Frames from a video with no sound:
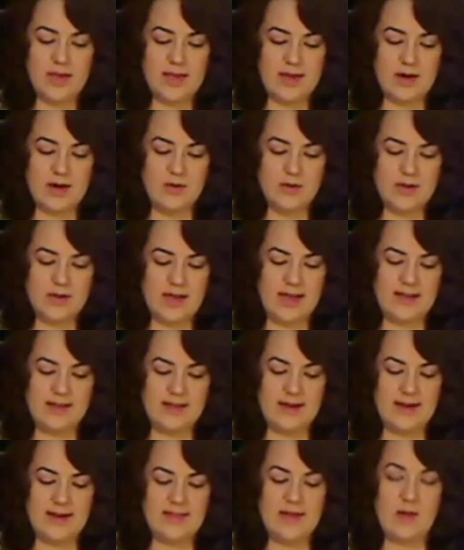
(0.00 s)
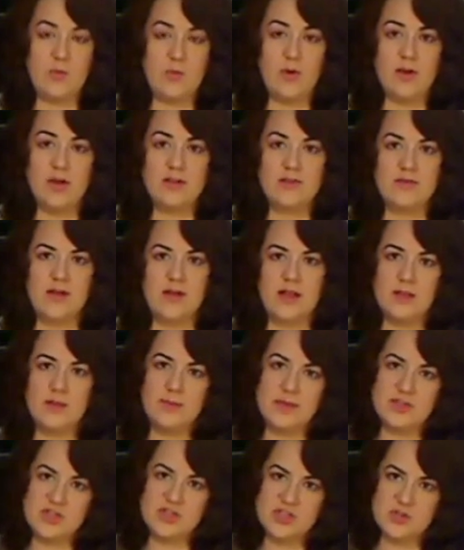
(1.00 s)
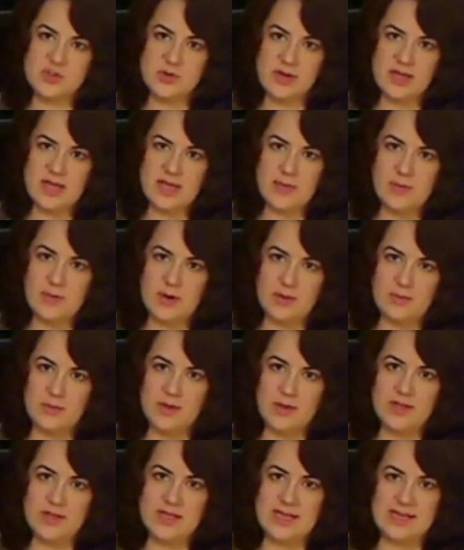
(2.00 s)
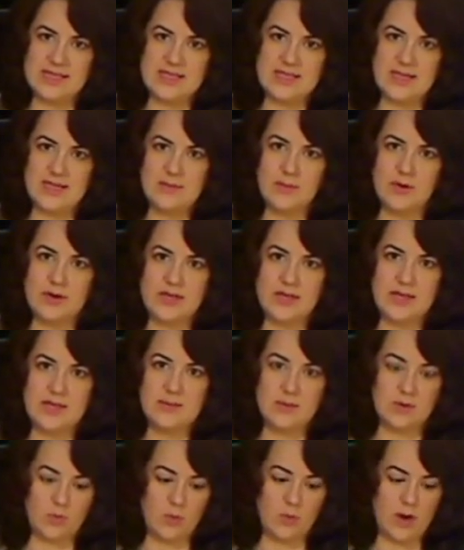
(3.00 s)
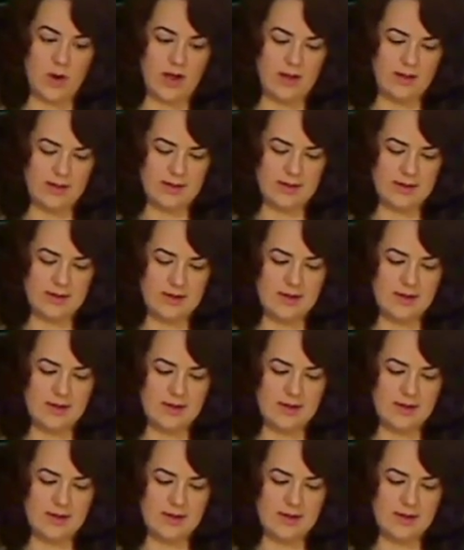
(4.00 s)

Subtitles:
it out and letting that well develop, it's just going to keep on building a deeper and deeper well.